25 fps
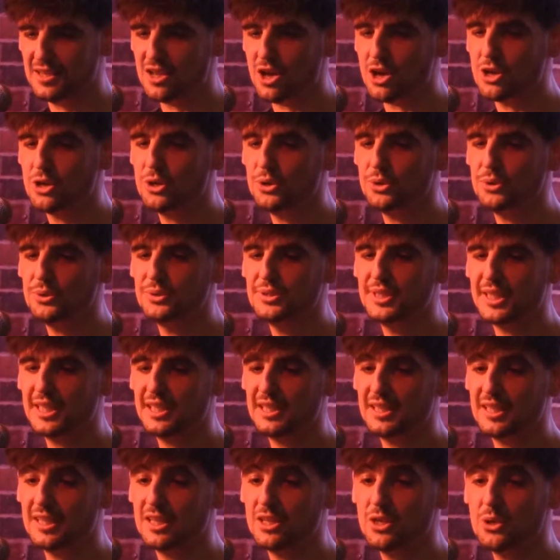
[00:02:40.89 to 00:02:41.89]
a
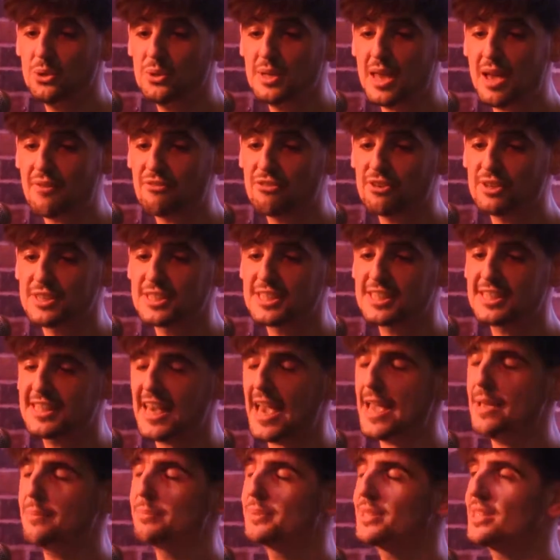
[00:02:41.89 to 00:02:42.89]
Houdini who never
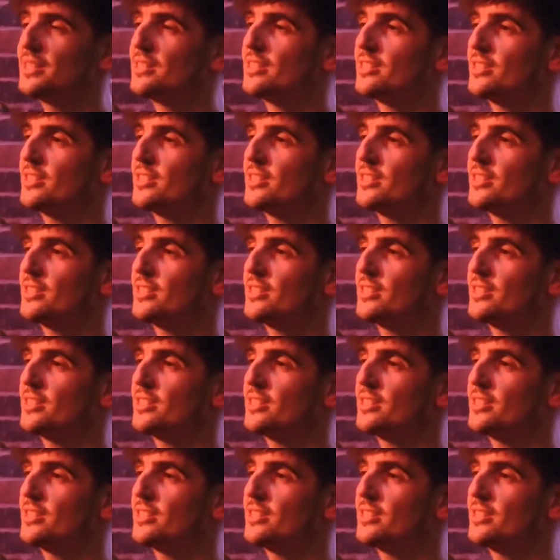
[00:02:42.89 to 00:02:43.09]
escaped and